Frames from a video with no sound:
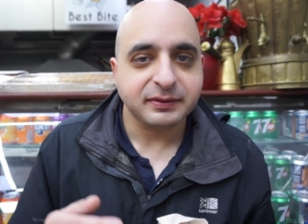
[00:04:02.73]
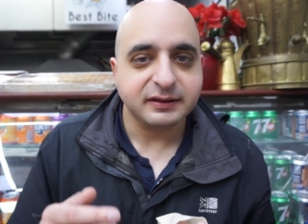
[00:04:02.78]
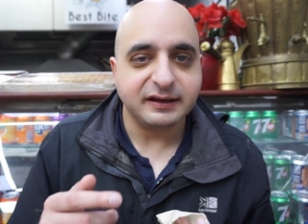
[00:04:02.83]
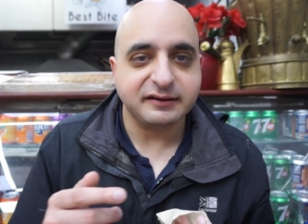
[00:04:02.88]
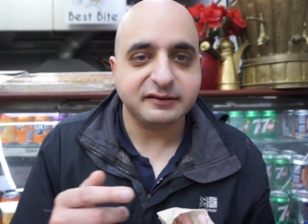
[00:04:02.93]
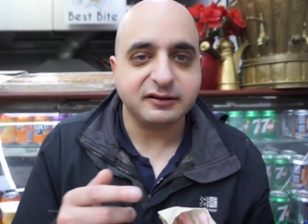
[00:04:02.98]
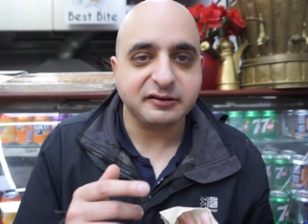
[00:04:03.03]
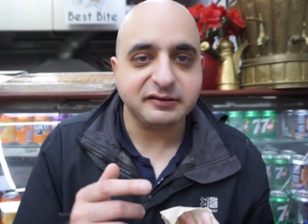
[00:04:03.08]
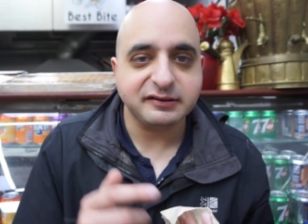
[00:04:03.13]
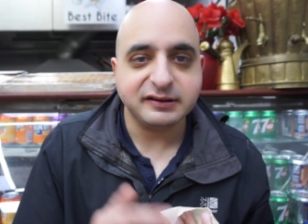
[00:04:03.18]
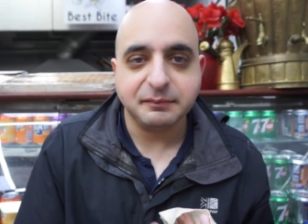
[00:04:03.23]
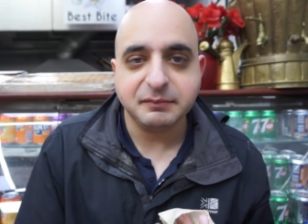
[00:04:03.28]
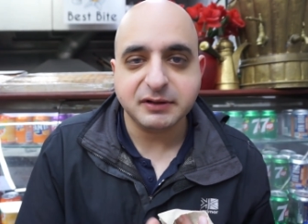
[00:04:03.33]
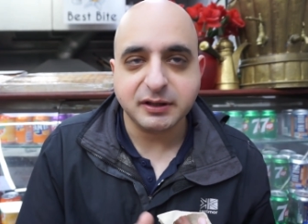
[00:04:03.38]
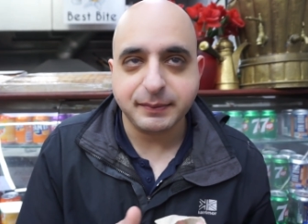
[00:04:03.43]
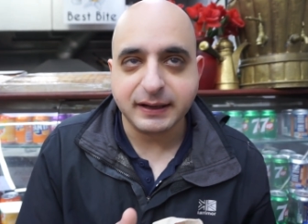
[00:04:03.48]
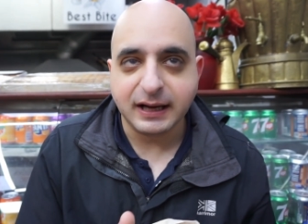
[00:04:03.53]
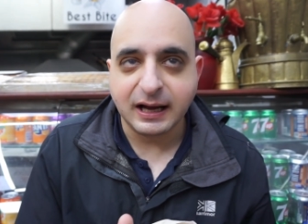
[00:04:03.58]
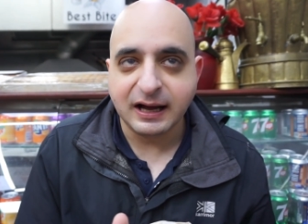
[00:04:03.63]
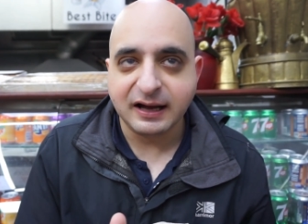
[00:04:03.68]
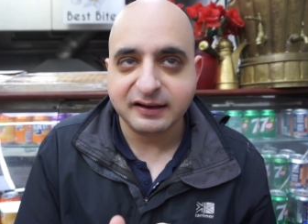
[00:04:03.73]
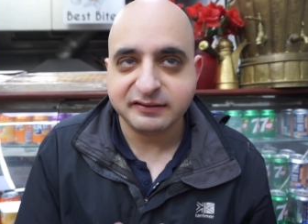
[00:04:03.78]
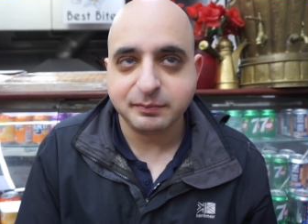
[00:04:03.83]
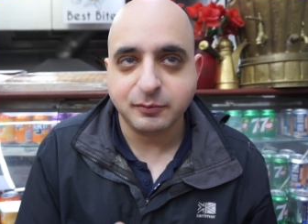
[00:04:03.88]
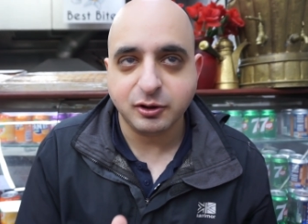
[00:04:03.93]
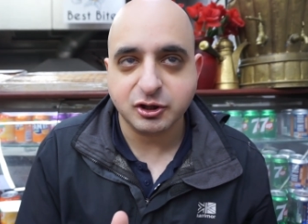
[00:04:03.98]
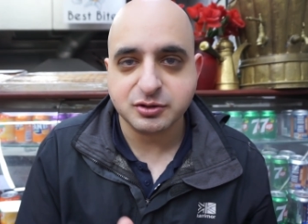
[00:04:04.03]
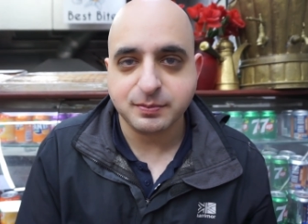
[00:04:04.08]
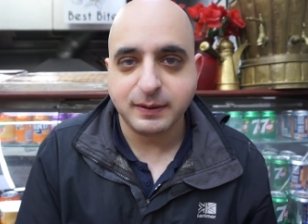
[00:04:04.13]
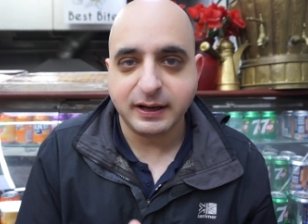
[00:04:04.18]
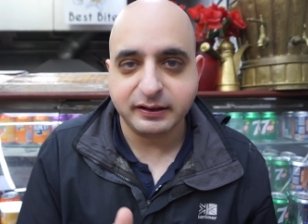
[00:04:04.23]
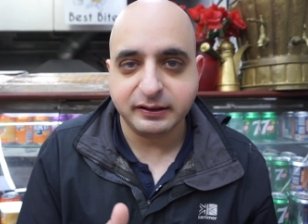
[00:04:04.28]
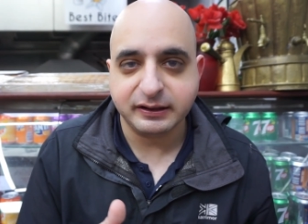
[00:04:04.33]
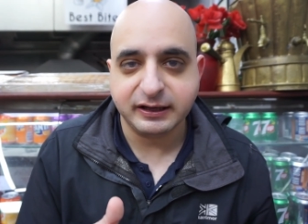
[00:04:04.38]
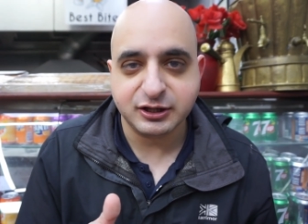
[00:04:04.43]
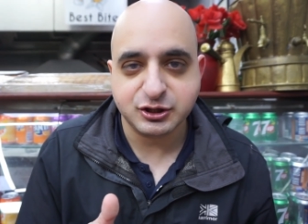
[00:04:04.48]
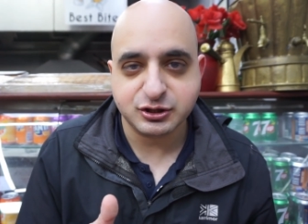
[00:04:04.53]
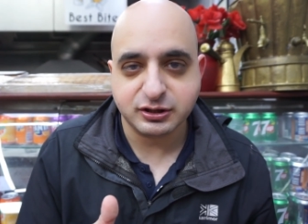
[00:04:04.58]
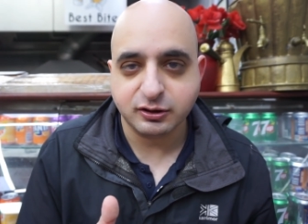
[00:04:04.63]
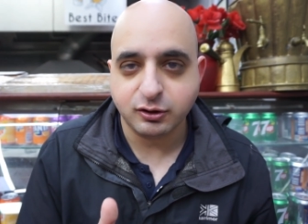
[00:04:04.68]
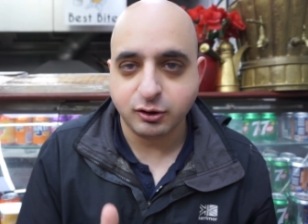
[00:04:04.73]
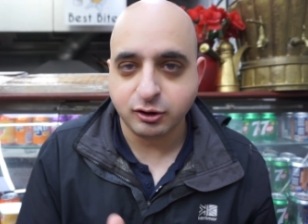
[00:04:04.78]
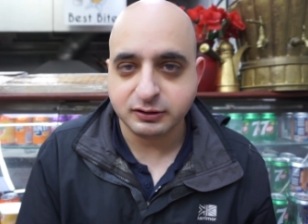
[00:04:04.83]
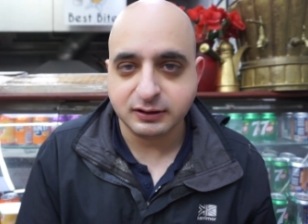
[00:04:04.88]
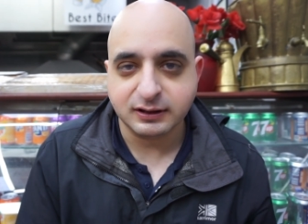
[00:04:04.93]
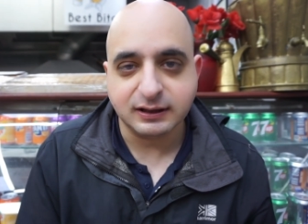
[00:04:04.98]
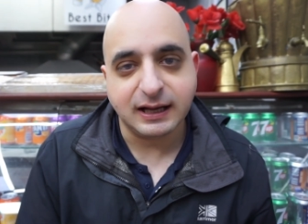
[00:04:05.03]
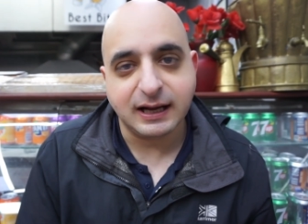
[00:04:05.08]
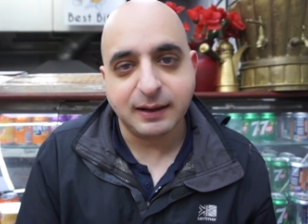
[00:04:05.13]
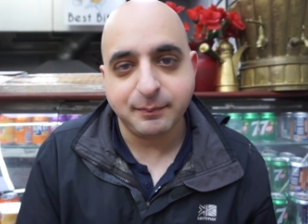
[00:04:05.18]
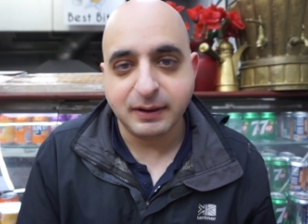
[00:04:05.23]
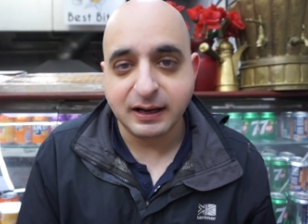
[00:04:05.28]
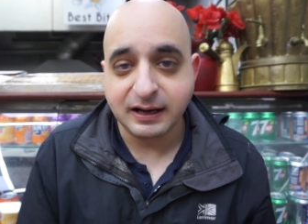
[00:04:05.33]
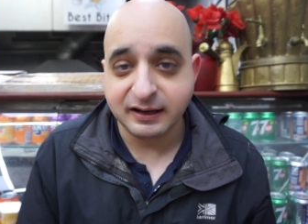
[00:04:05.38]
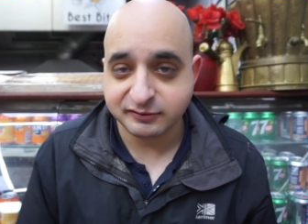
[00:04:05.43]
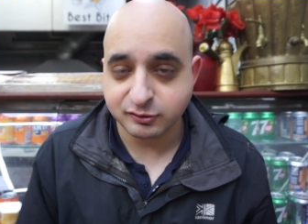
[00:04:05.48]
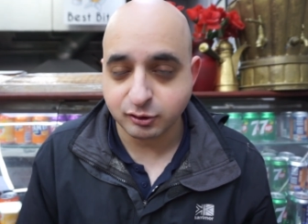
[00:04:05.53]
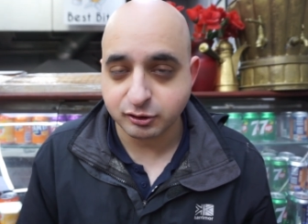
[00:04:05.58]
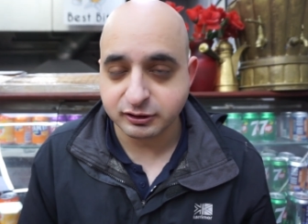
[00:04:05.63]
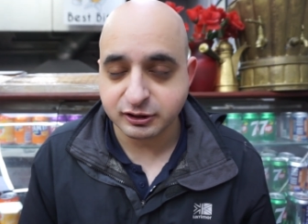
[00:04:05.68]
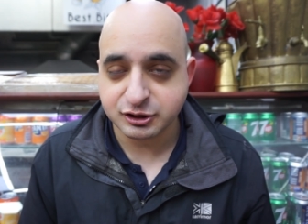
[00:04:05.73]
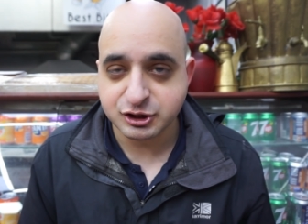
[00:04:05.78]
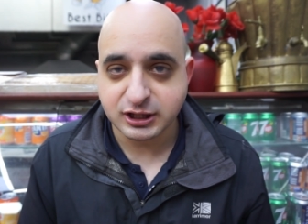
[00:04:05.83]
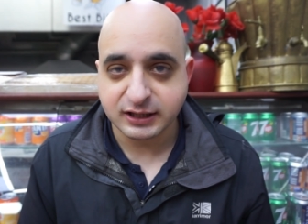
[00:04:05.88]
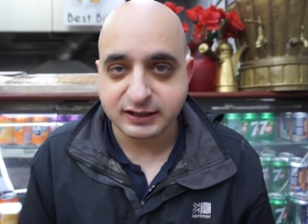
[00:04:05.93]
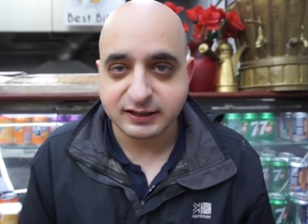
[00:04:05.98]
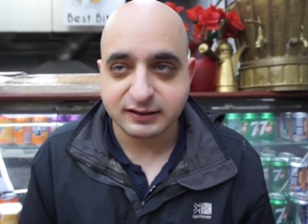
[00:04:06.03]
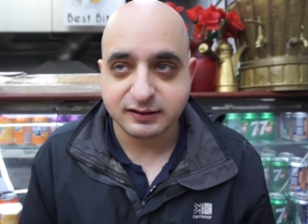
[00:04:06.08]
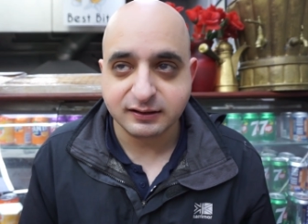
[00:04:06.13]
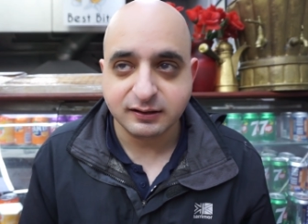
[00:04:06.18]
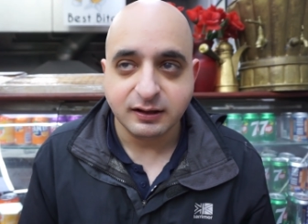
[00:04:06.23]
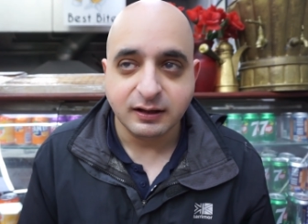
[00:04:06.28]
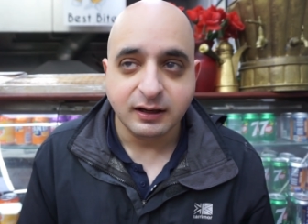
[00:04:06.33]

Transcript: There doesn't seem to be as much marination on the lamb as on the chicken,